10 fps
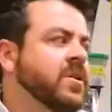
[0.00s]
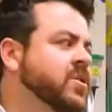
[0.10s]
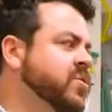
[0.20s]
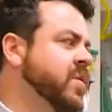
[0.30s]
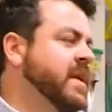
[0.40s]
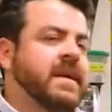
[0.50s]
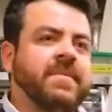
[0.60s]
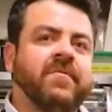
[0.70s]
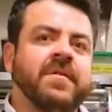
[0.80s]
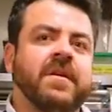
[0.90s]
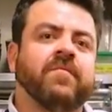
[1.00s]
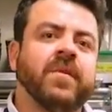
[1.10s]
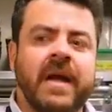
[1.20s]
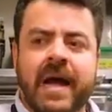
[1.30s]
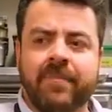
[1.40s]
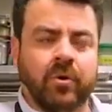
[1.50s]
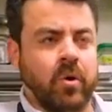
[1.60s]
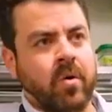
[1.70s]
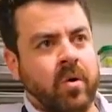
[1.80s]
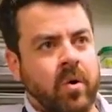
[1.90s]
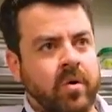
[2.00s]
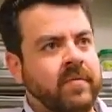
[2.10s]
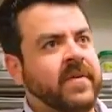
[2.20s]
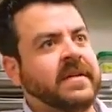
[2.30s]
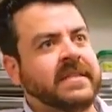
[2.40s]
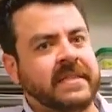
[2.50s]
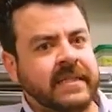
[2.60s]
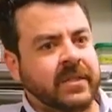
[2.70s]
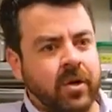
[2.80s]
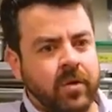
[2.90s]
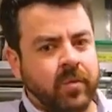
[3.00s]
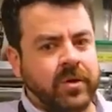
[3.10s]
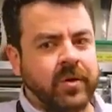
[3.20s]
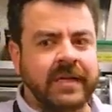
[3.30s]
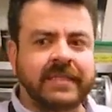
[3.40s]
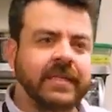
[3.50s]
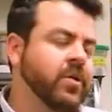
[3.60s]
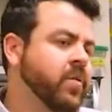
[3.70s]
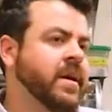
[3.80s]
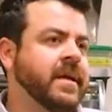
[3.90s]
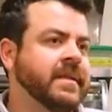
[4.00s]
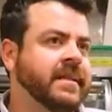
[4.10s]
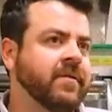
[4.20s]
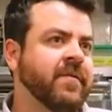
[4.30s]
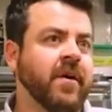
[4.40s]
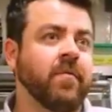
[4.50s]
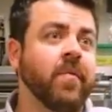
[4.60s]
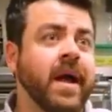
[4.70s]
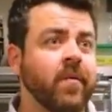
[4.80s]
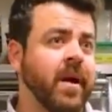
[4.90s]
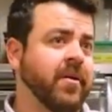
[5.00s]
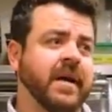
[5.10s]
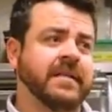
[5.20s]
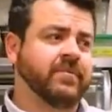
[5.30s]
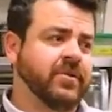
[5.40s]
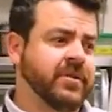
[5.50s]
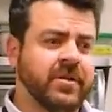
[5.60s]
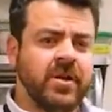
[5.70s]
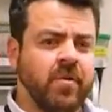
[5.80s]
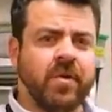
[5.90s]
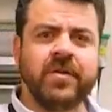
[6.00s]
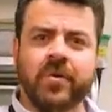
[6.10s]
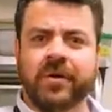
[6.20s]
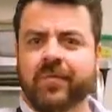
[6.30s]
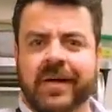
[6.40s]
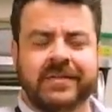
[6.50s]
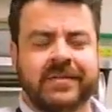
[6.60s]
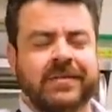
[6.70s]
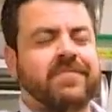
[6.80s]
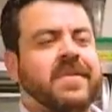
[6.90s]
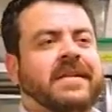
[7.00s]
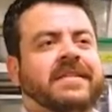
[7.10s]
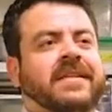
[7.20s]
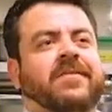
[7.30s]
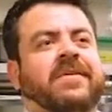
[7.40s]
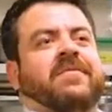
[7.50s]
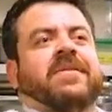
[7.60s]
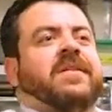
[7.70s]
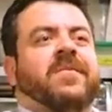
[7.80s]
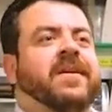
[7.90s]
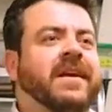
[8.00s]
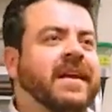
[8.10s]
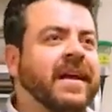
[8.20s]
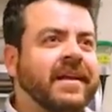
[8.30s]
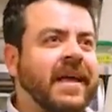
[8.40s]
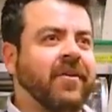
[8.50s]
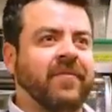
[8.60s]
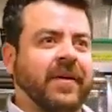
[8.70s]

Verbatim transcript: So we're trying to keep everything really hyper-local, very seasonal. We're utilizing ingredients that are found right around us. We're just, we're in the Northwest, so it's amazing with everything that we can get at our